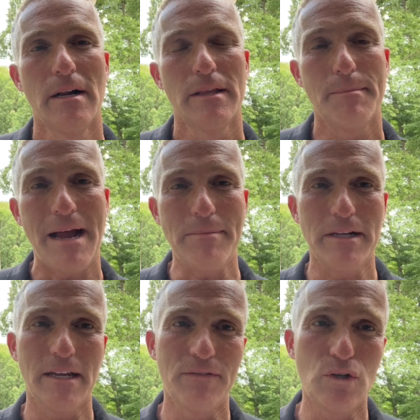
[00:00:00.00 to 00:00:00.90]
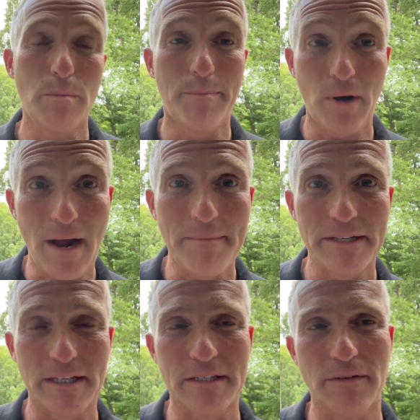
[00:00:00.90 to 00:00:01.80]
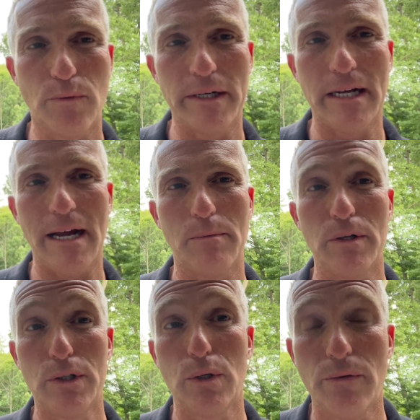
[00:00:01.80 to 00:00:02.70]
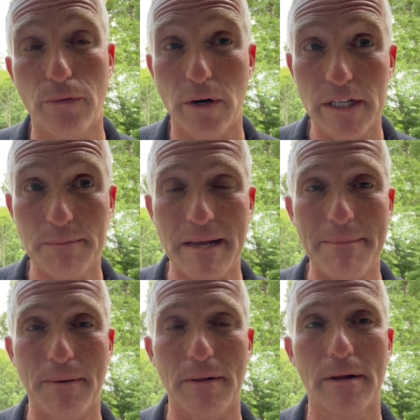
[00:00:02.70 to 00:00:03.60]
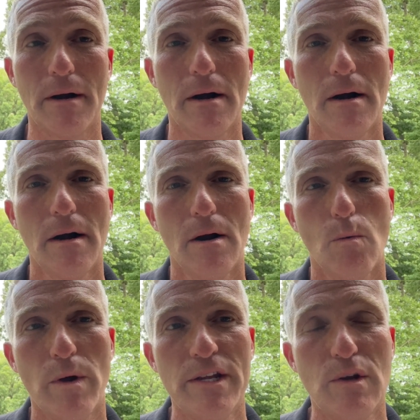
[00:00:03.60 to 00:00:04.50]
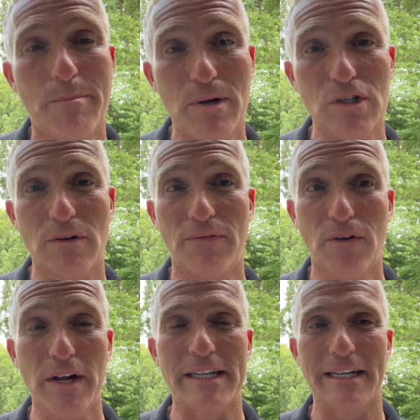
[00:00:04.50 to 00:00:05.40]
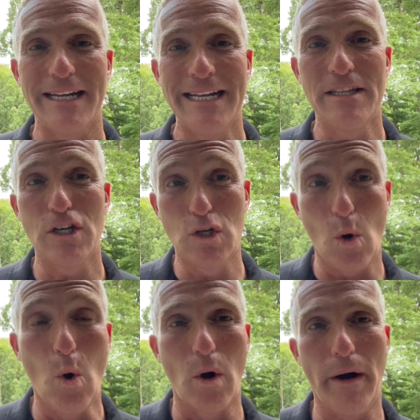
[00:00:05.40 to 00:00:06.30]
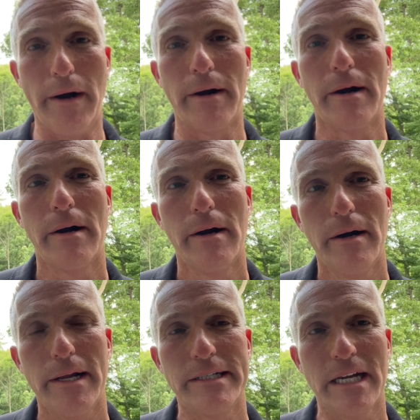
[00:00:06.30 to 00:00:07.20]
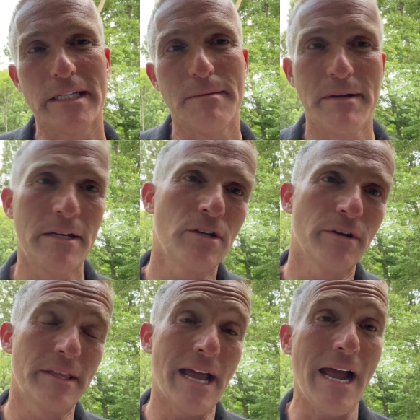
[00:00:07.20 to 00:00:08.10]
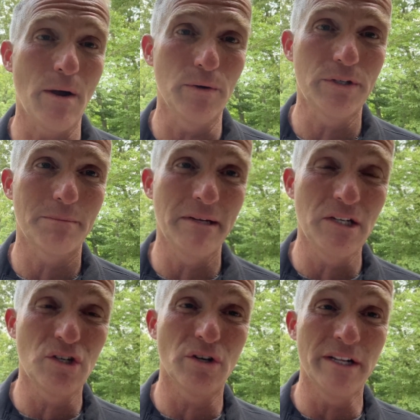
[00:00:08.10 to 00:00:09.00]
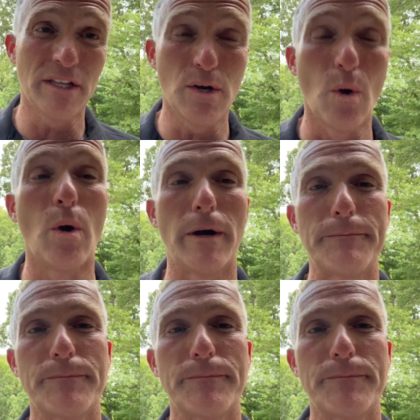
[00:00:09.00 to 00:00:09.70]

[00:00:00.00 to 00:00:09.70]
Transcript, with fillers: The Bible gives you promises of what God will do for His people. When you put your foot in the door it doesn't mean you're in the house, means you're in the door.